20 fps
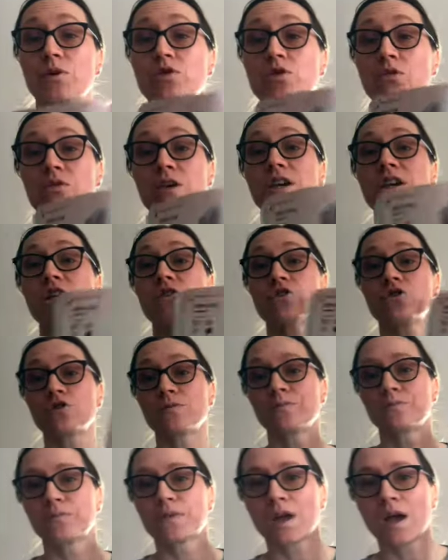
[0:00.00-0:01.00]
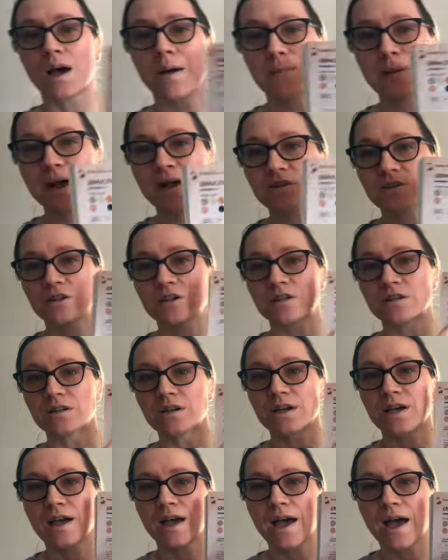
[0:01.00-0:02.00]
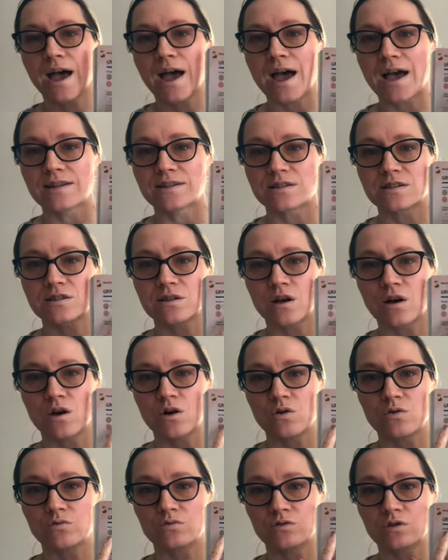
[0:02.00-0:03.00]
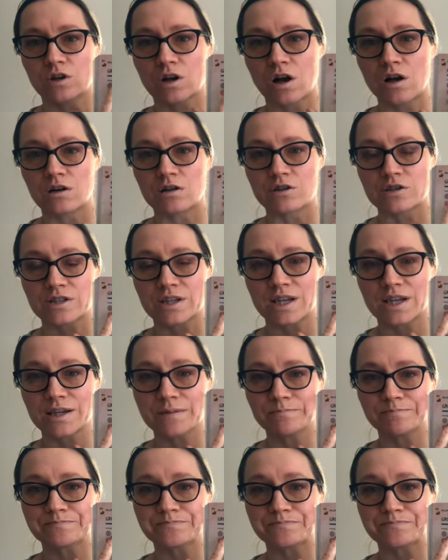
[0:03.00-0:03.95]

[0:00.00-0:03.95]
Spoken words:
So each pattern has its own color scheme,